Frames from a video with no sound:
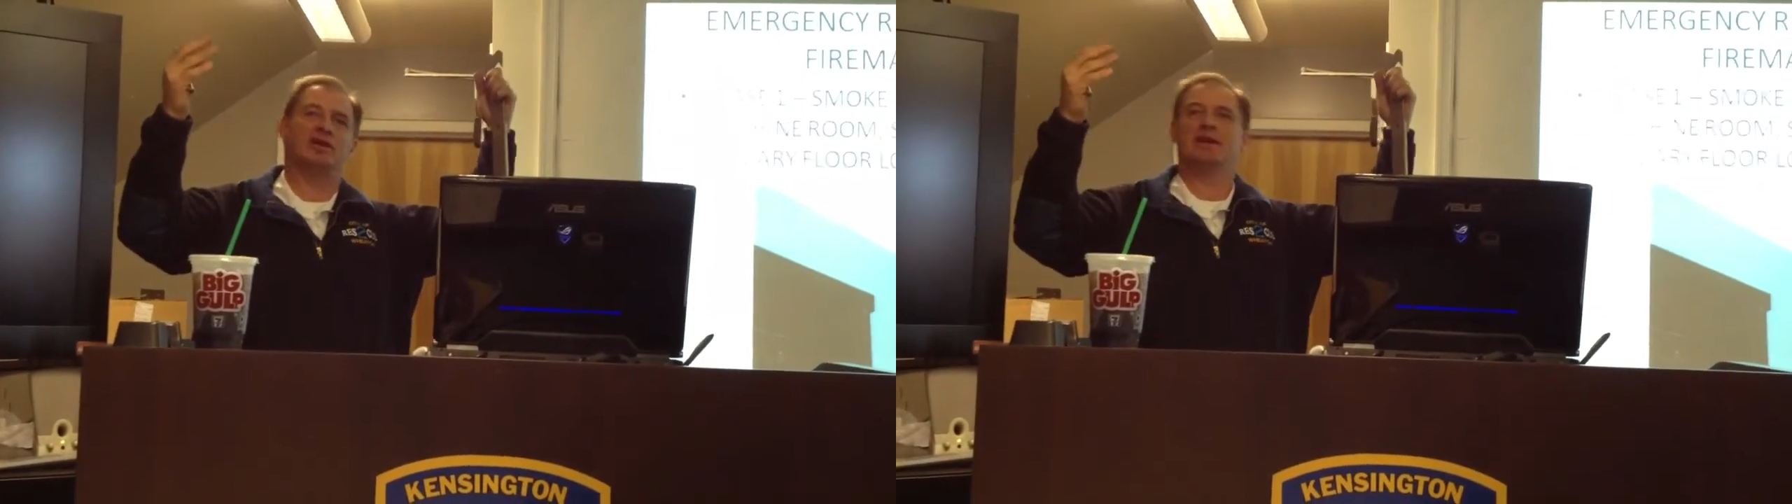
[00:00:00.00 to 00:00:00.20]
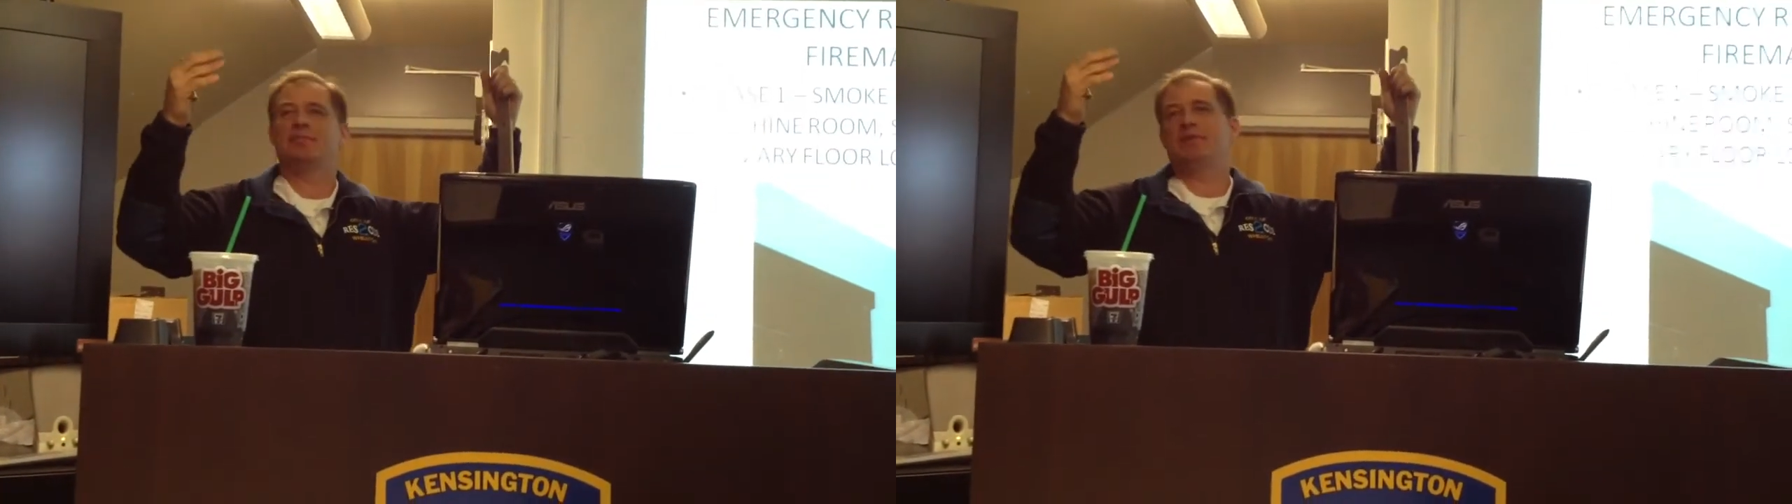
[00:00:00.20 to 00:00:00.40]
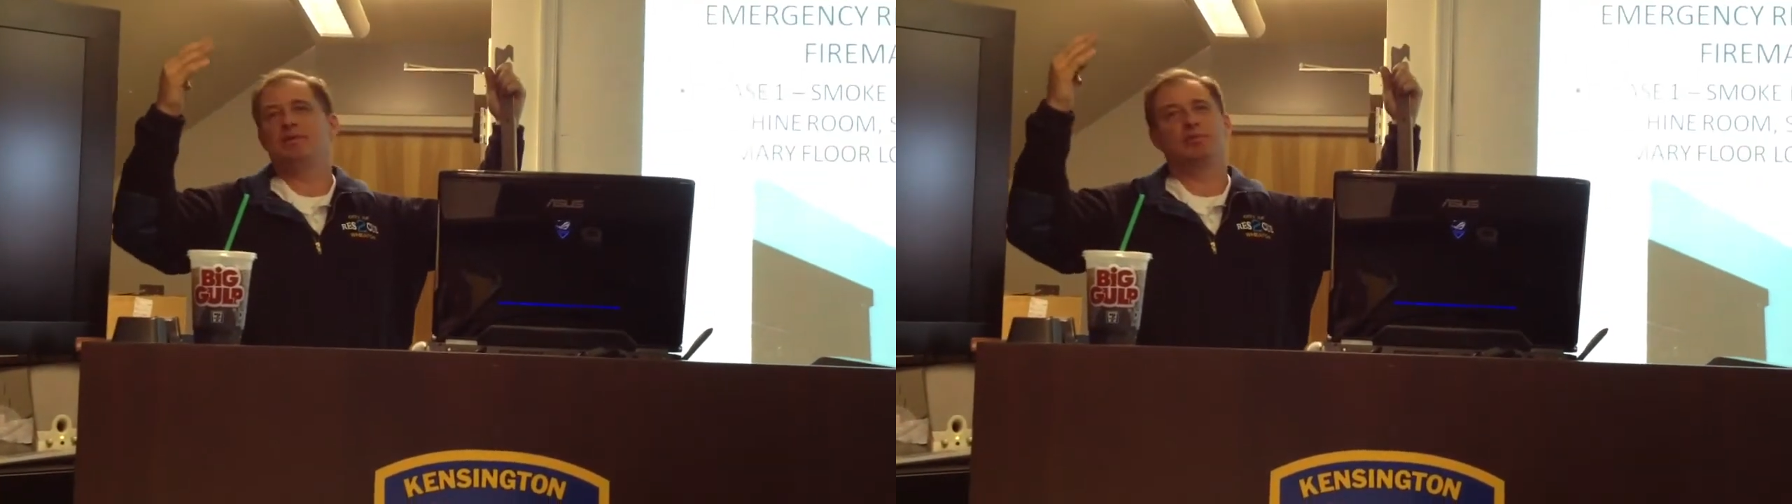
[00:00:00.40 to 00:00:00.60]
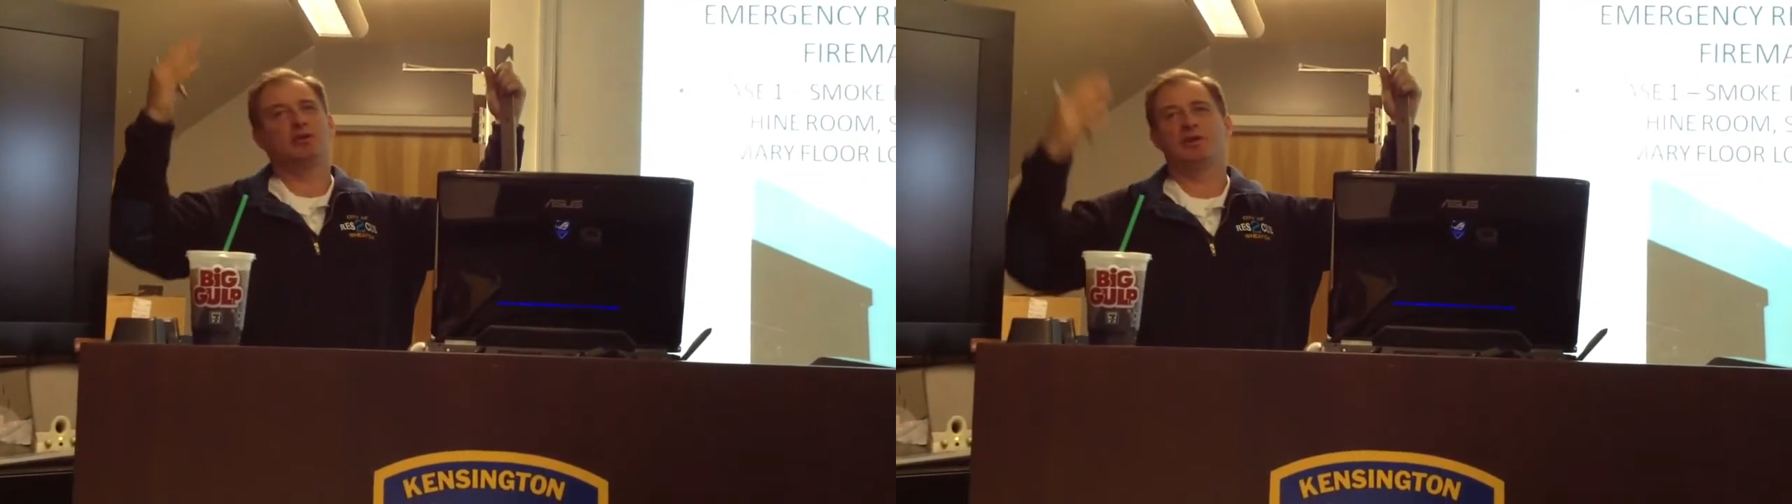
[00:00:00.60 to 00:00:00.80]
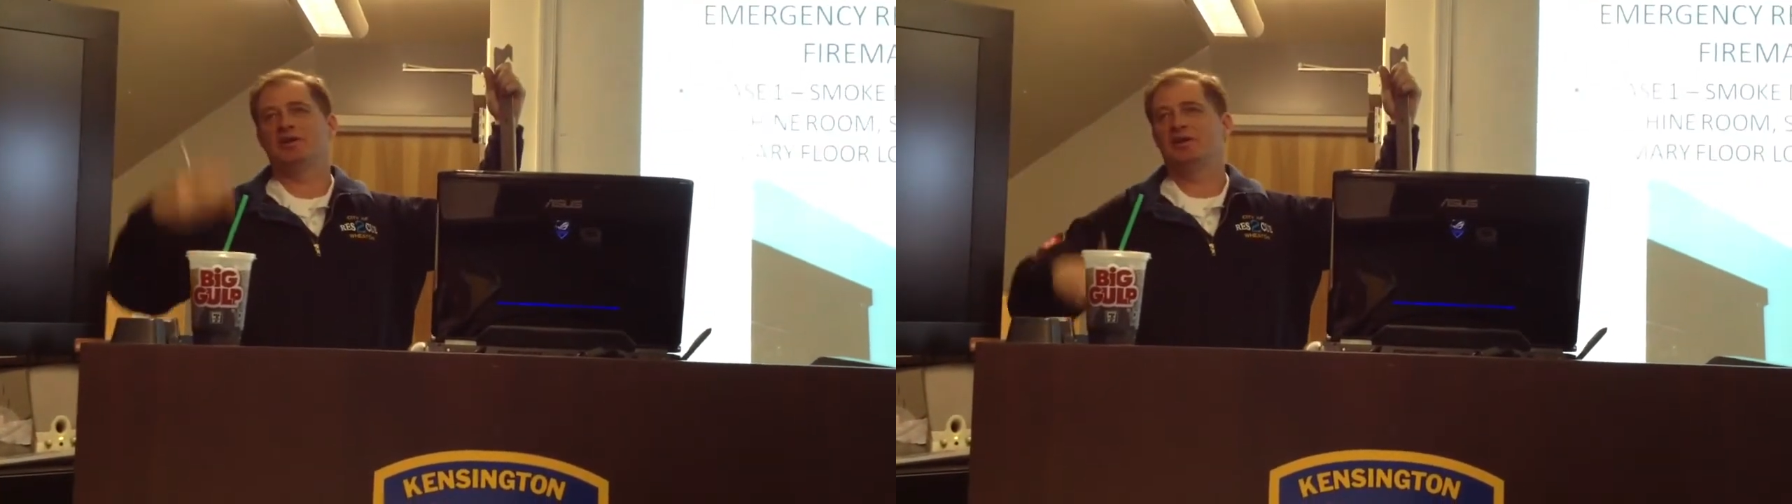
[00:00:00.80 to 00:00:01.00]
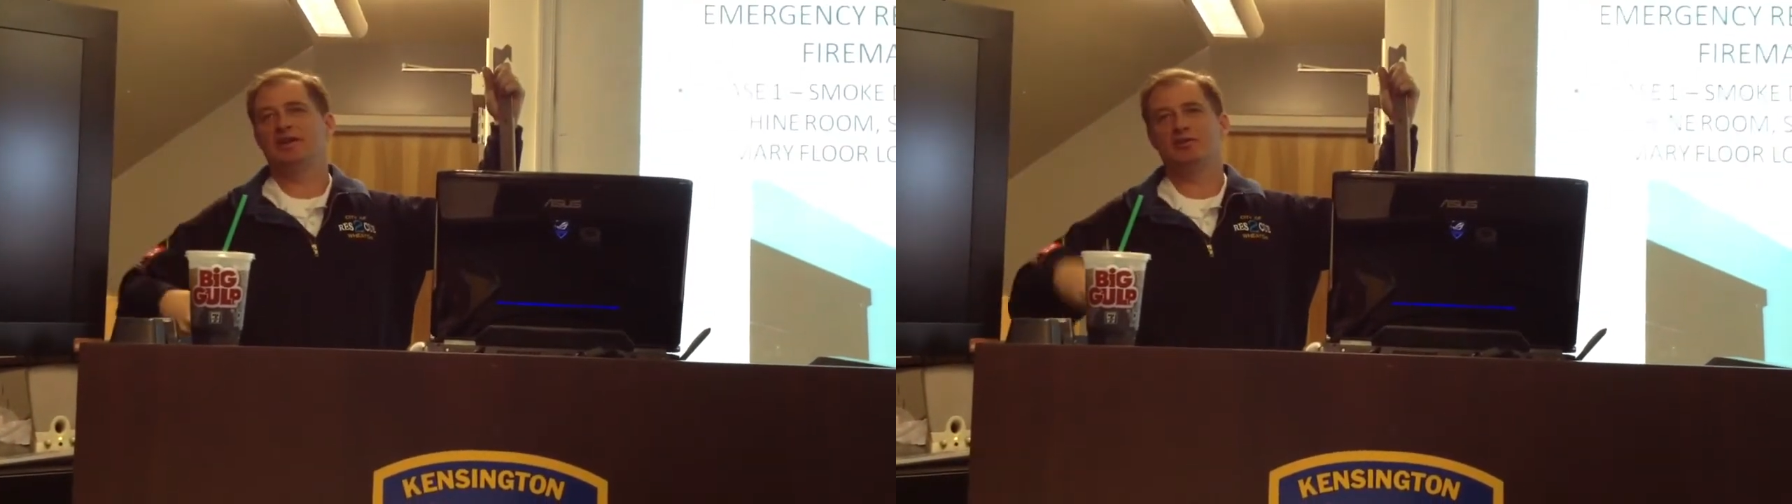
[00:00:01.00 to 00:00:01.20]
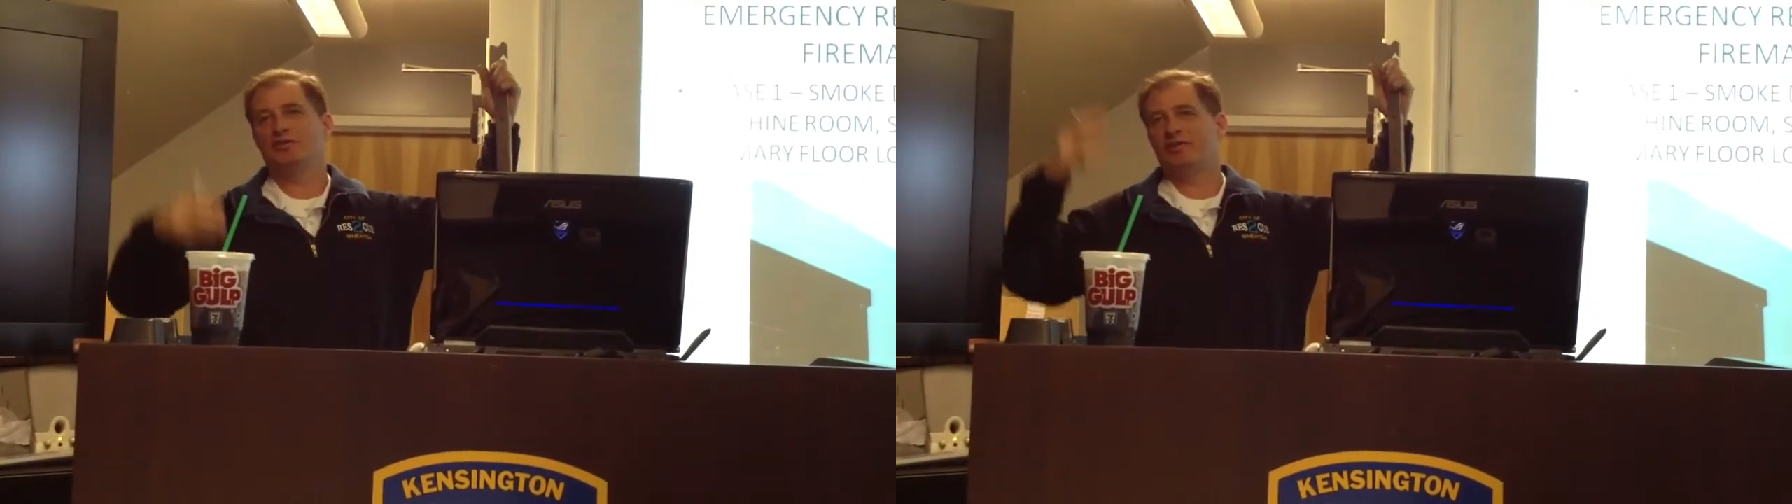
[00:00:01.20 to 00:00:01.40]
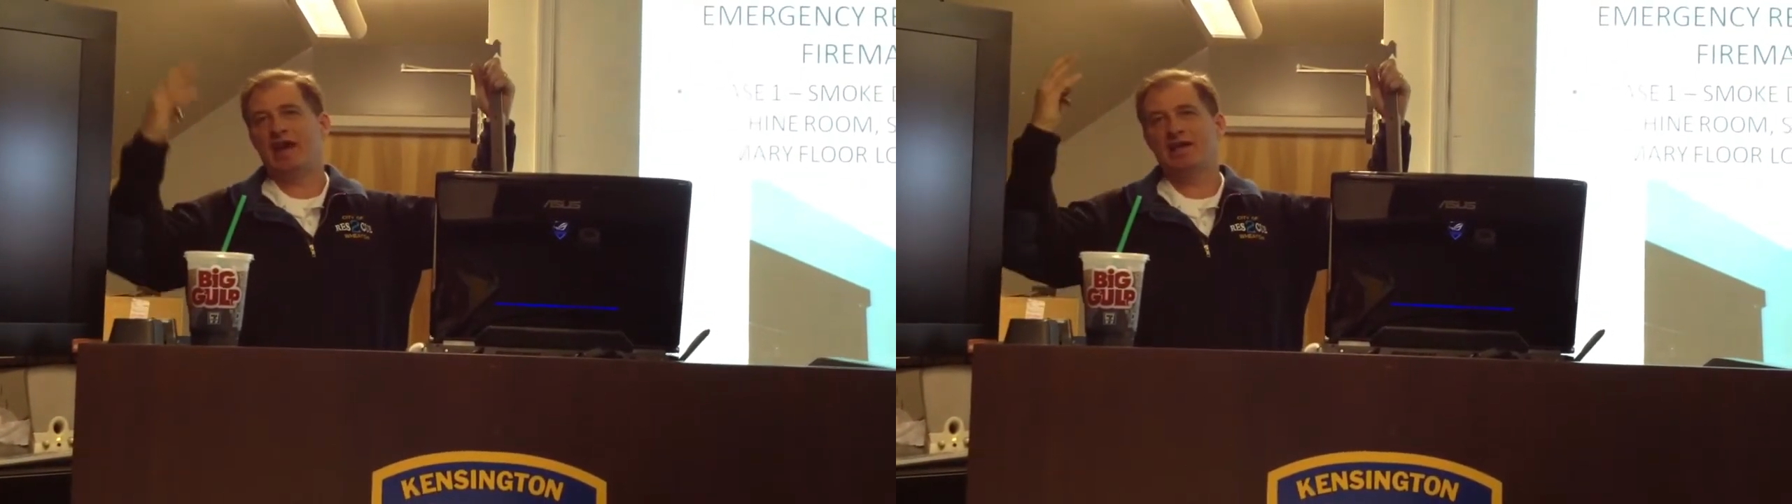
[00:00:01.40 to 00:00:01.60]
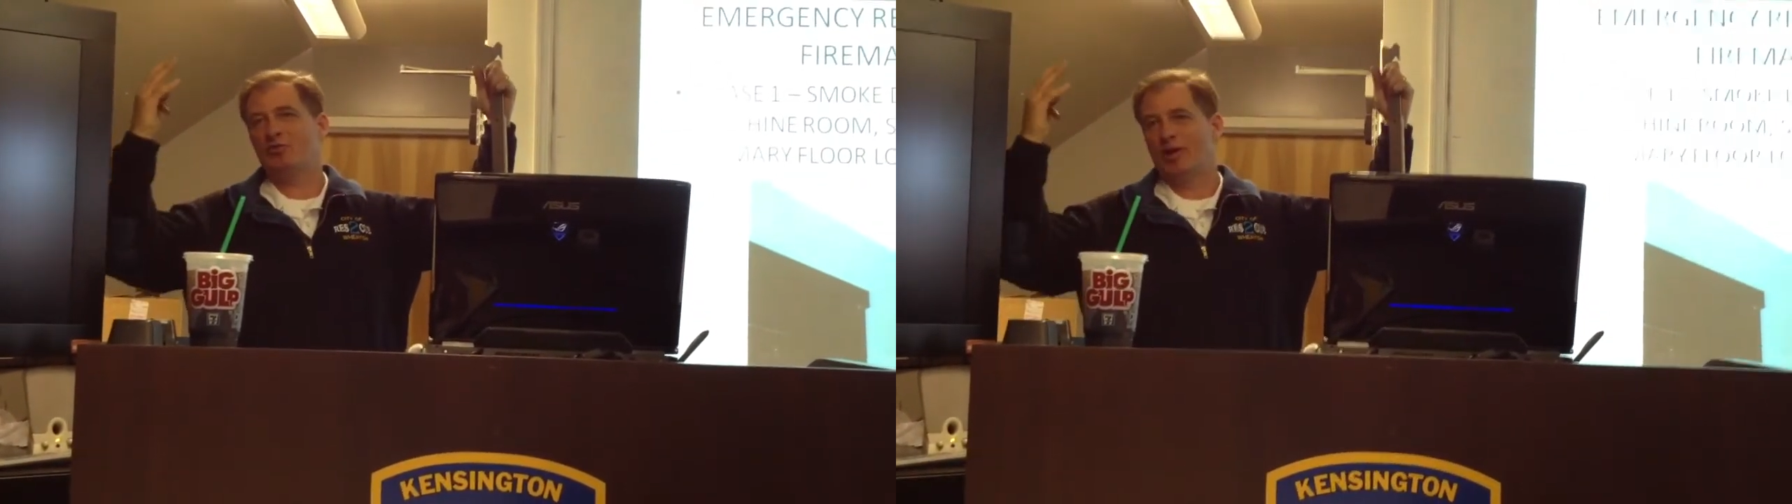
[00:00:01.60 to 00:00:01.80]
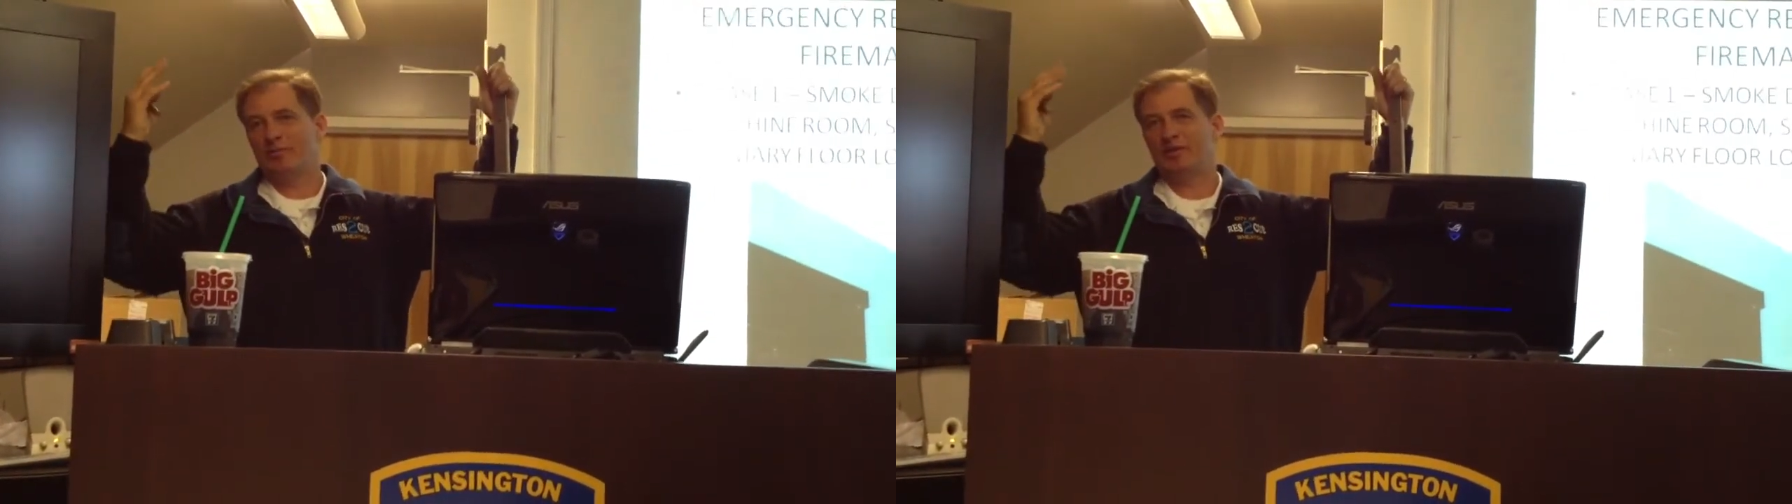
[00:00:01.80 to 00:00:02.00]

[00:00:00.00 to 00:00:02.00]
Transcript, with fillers: you get people you're going to need to evacuate